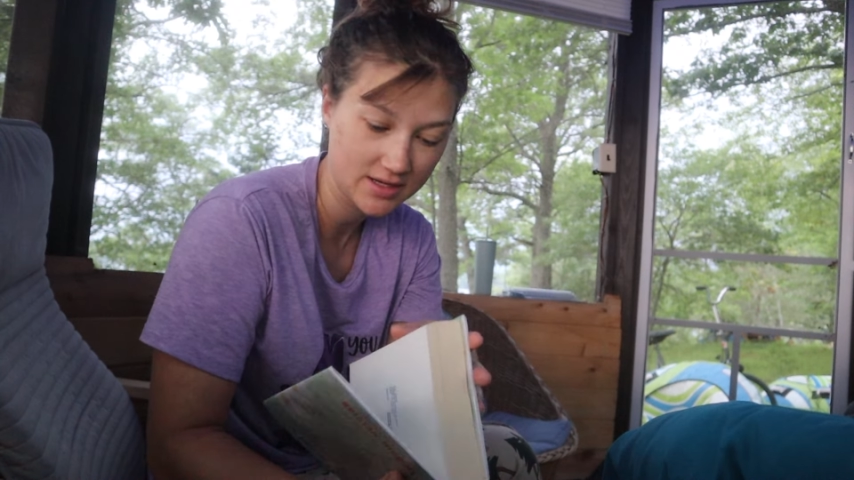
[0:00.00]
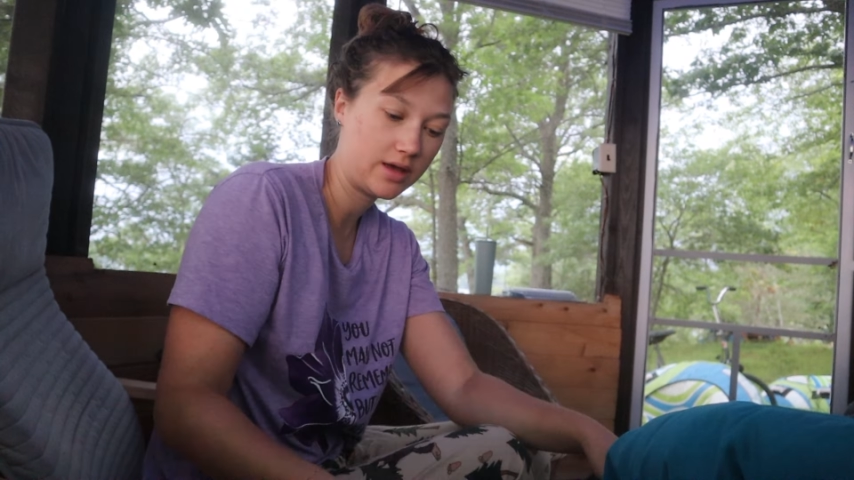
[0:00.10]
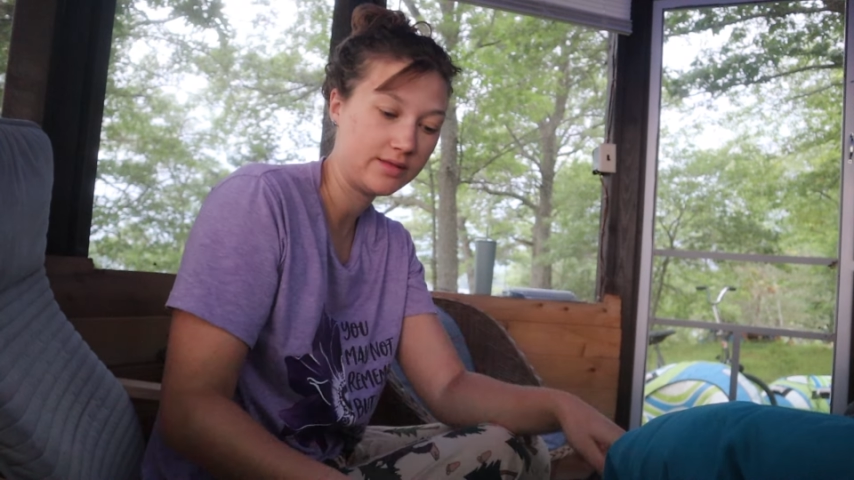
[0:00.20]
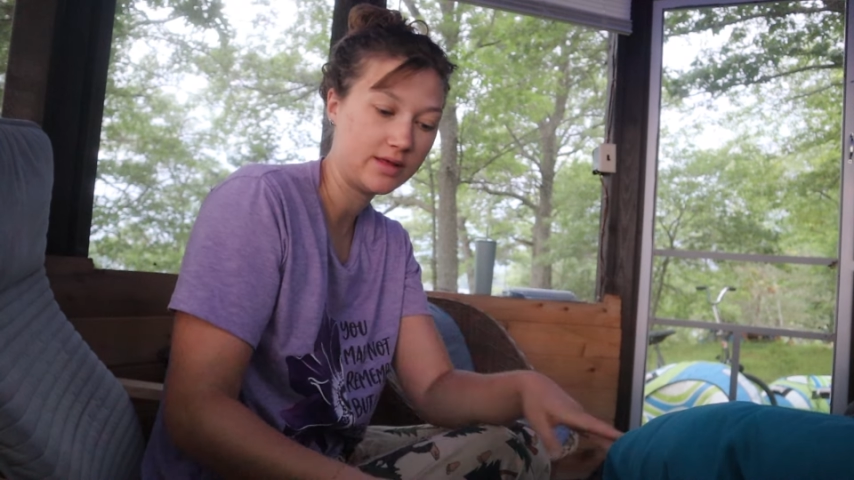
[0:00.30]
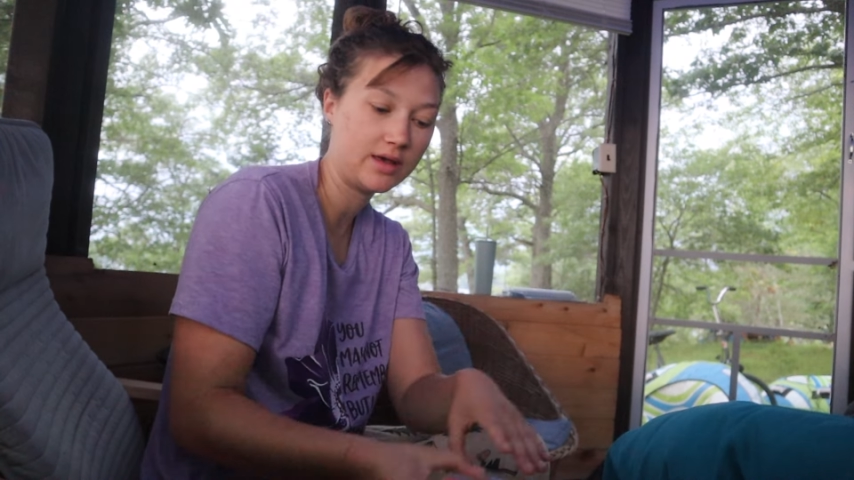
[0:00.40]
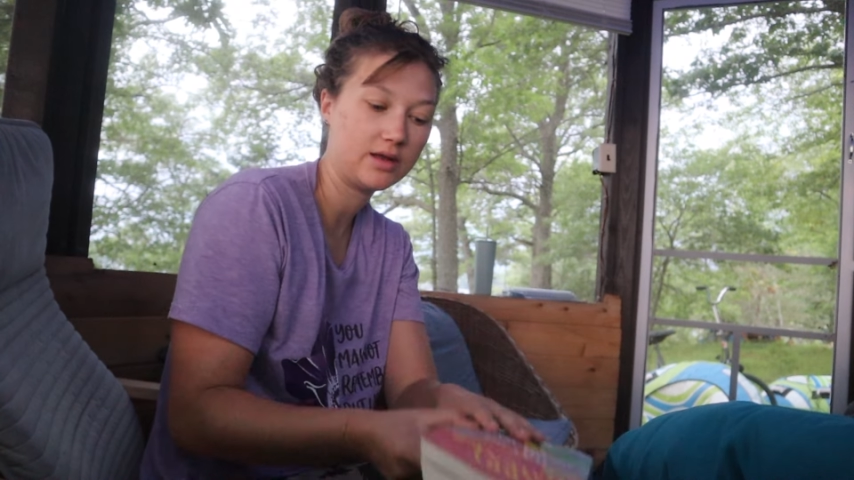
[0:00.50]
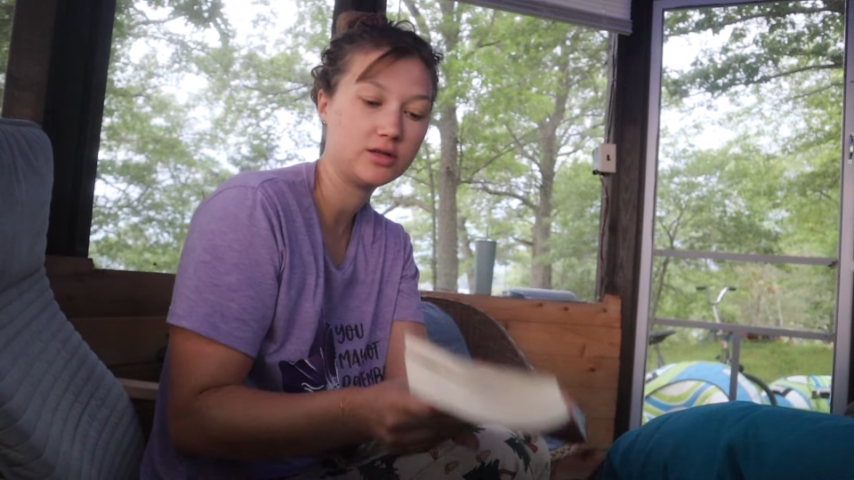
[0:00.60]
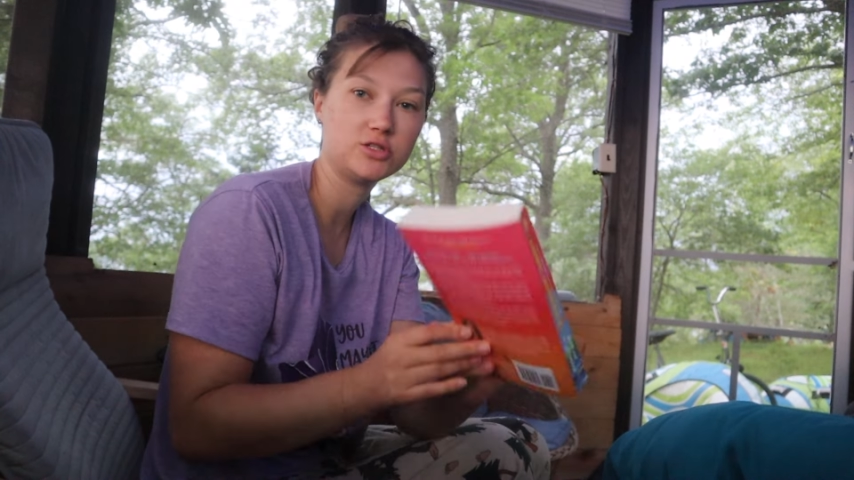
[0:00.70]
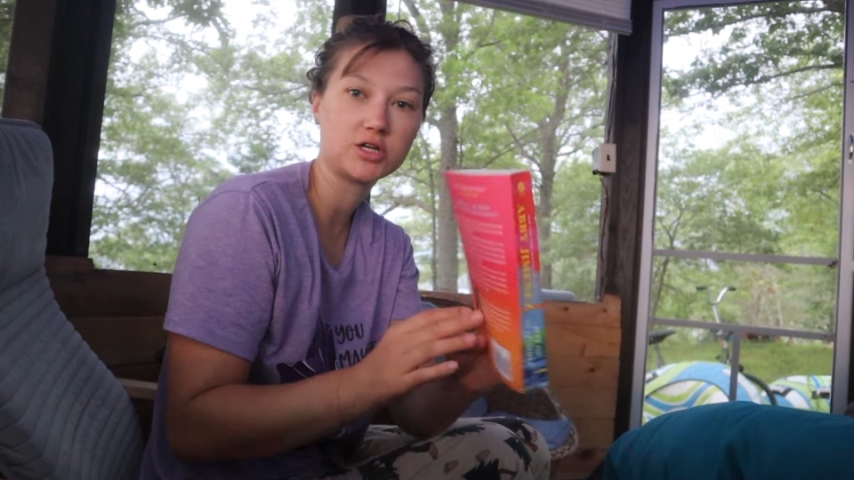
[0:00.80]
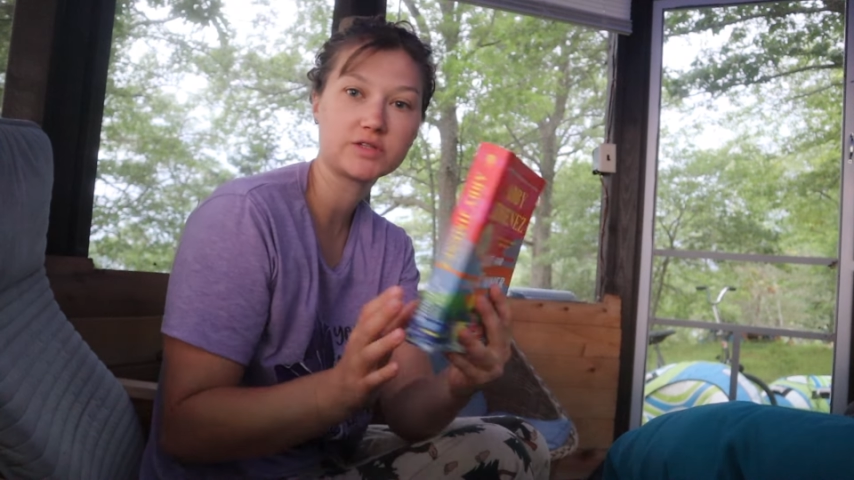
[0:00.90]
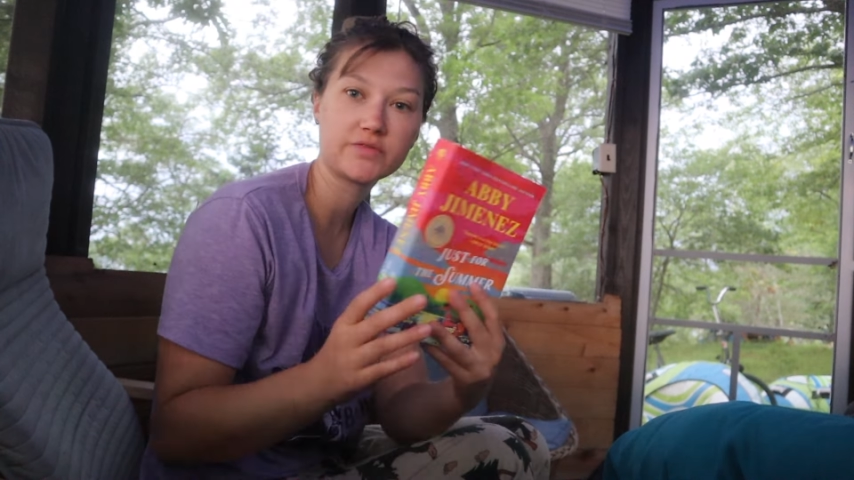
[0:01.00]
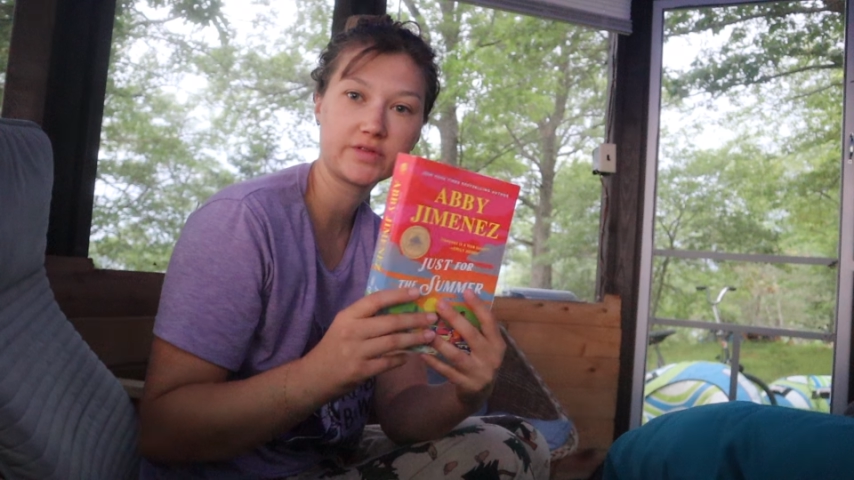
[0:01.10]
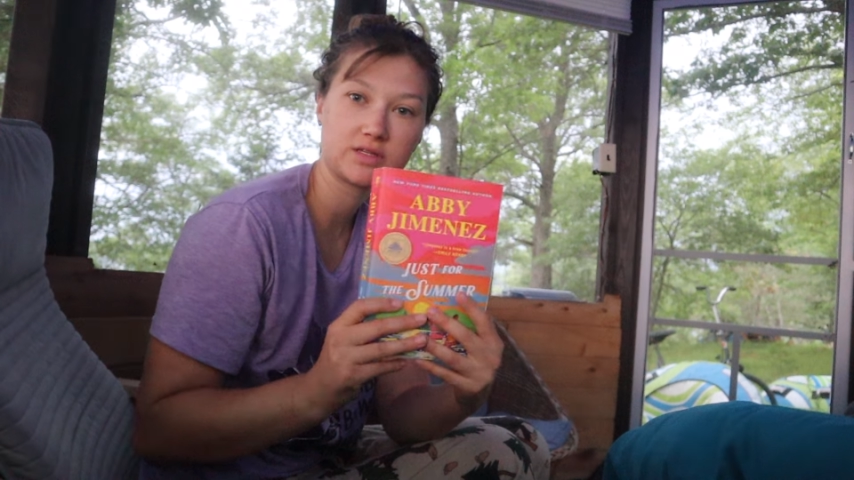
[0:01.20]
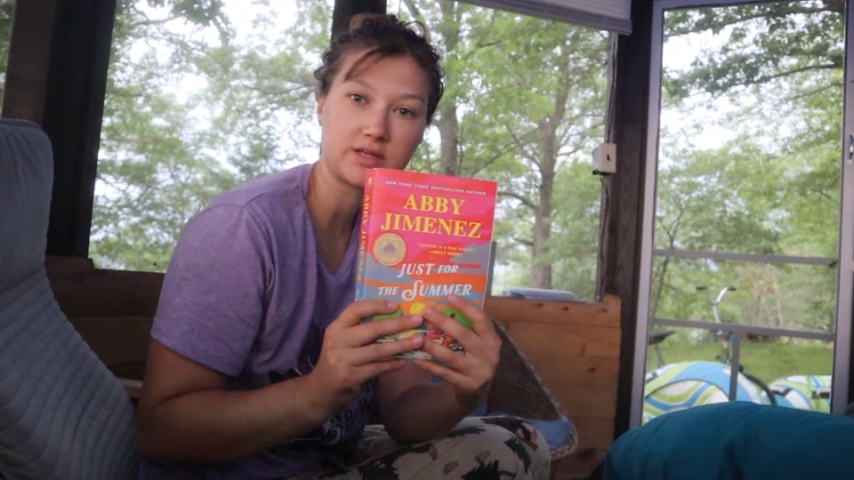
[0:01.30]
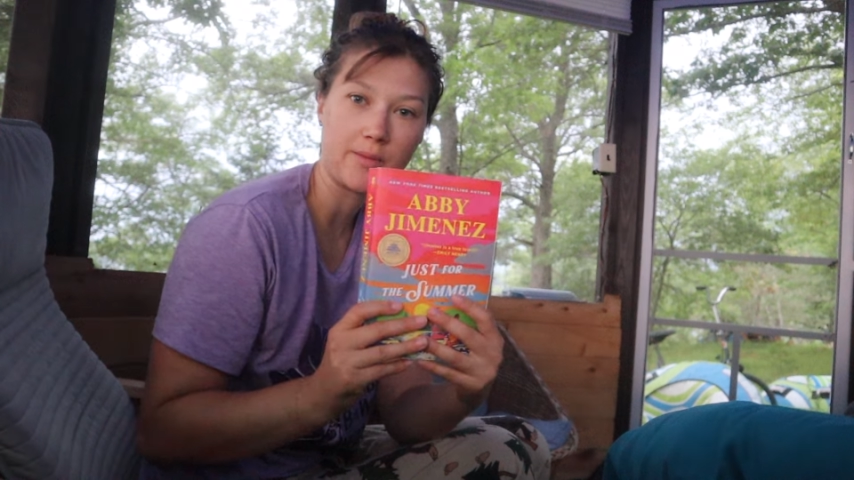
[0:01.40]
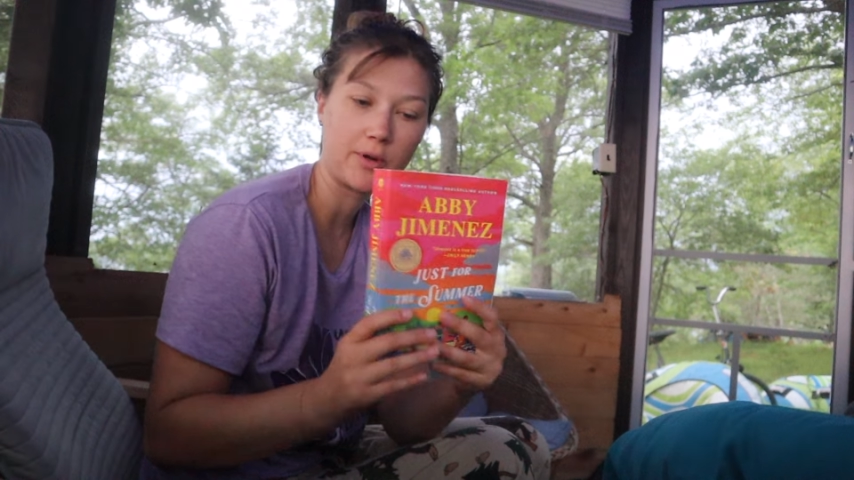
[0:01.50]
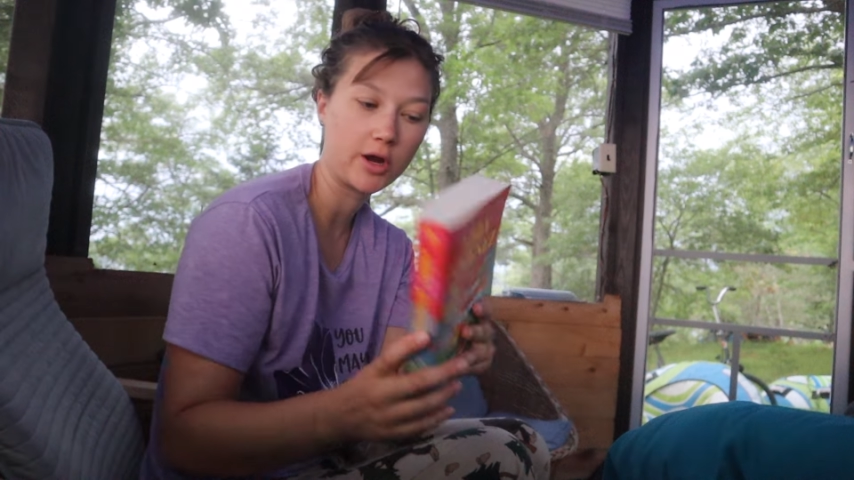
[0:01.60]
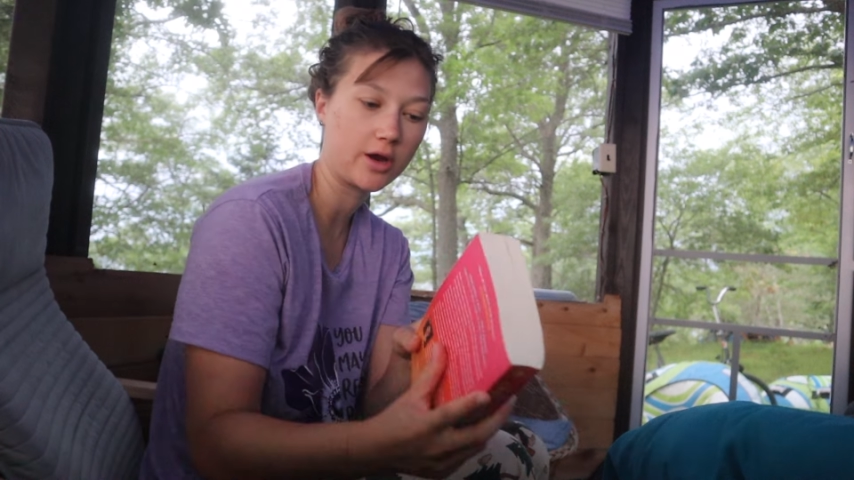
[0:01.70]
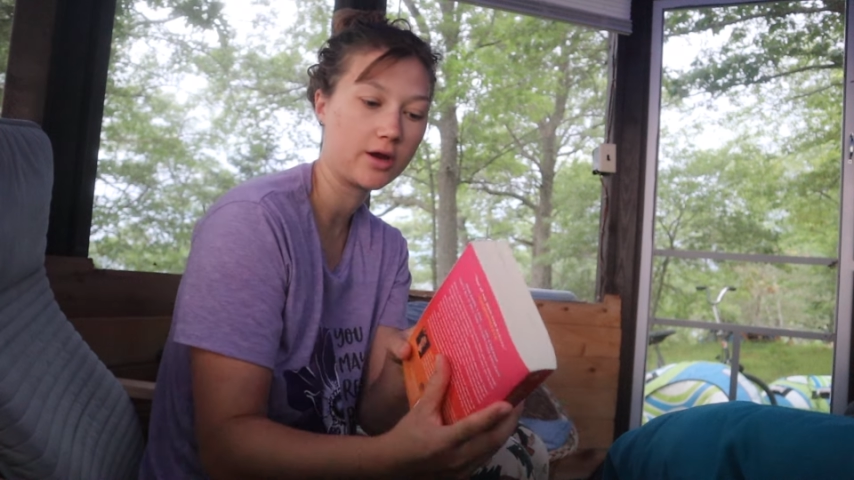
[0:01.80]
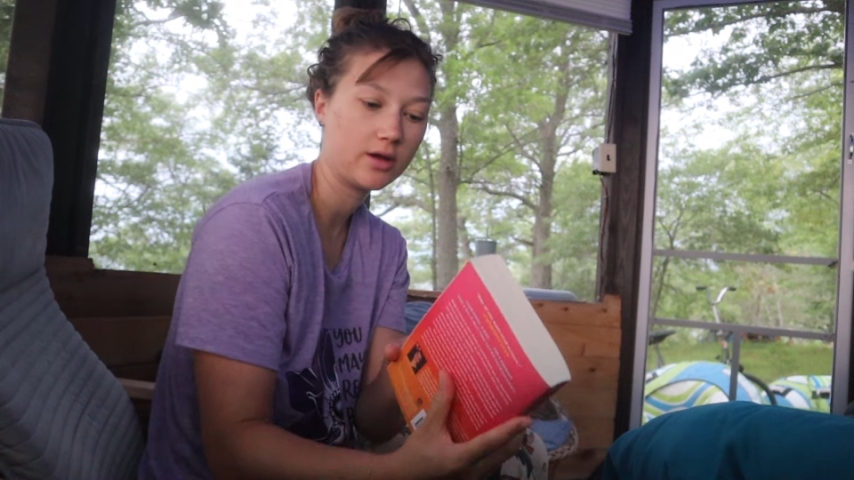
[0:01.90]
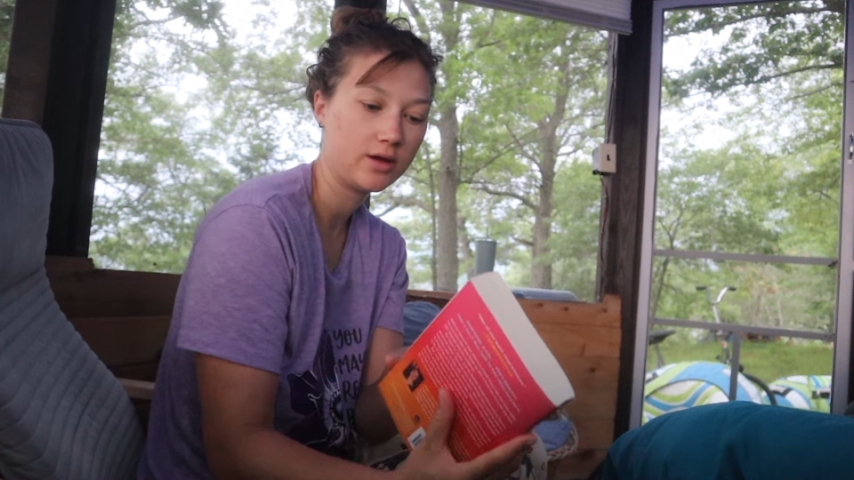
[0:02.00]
And then just for the summer,